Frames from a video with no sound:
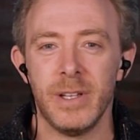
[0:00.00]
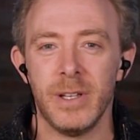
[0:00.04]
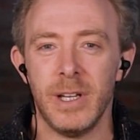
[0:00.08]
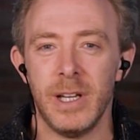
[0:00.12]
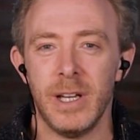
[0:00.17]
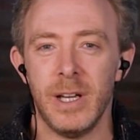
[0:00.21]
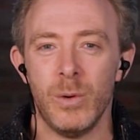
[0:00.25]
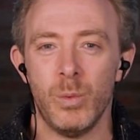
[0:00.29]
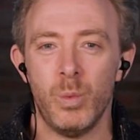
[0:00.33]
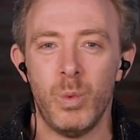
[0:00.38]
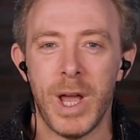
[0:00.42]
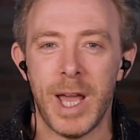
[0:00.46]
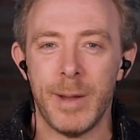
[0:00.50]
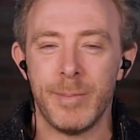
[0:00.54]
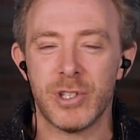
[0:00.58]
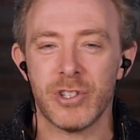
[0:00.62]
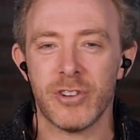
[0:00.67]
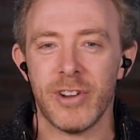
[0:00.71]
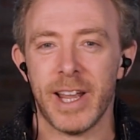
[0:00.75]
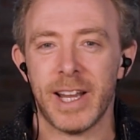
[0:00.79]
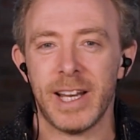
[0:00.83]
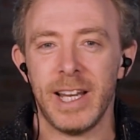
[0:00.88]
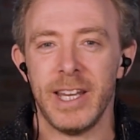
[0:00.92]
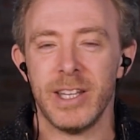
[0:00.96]
web
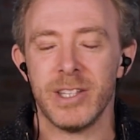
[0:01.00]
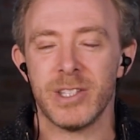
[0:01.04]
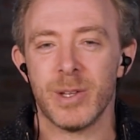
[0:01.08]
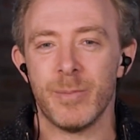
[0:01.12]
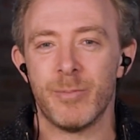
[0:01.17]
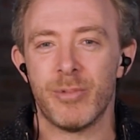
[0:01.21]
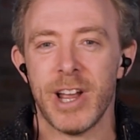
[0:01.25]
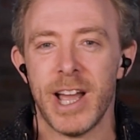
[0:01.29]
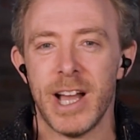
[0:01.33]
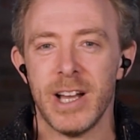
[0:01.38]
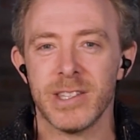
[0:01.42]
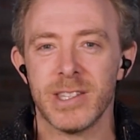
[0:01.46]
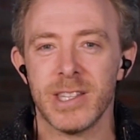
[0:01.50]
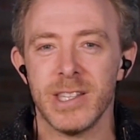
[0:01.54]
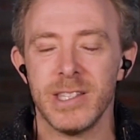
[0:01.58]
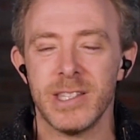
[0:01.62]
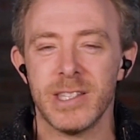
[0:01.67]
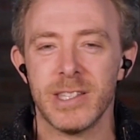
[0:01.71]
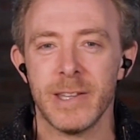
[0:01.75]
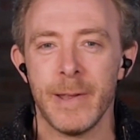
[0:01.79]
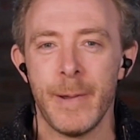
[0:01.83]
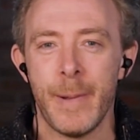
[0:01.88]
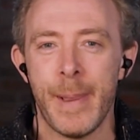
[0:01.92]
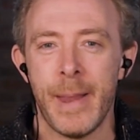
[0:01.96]
directly into
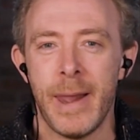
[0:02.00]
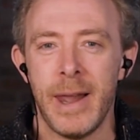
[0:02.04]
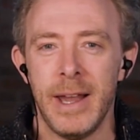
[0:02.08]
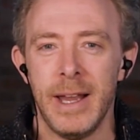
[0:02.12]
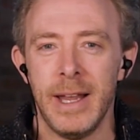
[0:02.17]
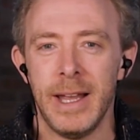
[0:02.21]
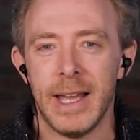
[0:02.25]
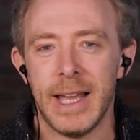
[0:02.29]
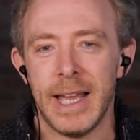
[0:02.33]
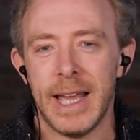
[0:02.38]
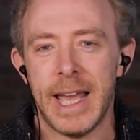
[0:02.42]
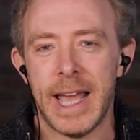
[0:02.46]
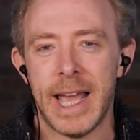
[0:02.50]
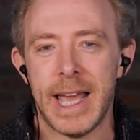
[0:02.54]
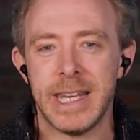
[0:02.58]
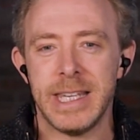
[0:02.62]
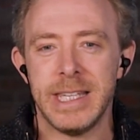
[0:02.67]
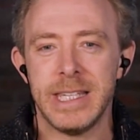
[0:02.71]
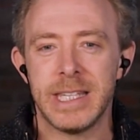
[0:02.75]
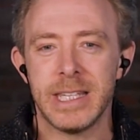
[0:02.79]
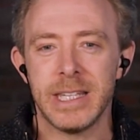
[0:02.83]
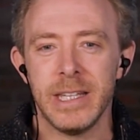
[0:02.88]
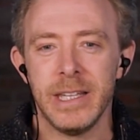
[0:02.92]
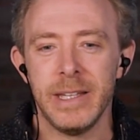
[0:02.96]
browsers.
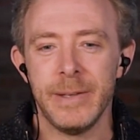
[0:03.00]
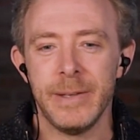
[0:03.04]
And